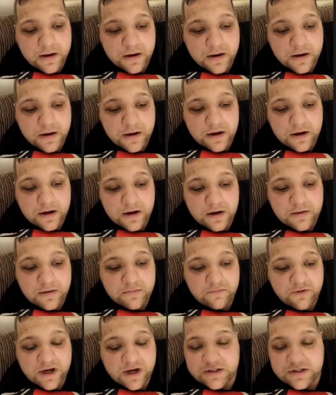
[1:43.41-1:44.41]
um,
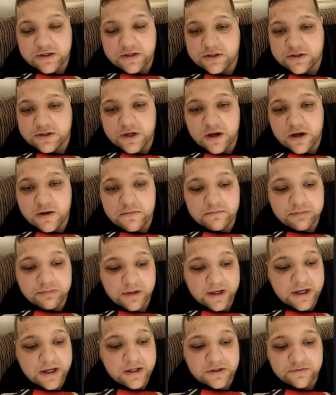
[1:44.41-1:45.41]
rested certain
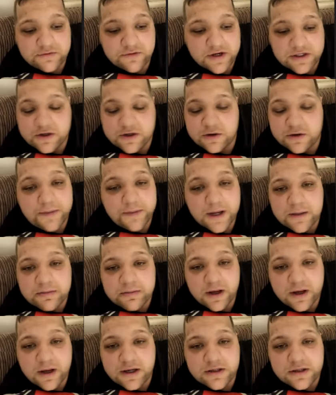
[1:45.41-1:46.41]
players, rested big
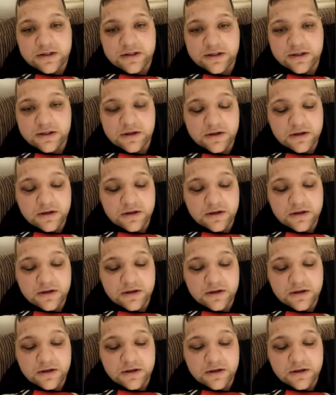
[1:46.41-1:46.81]
players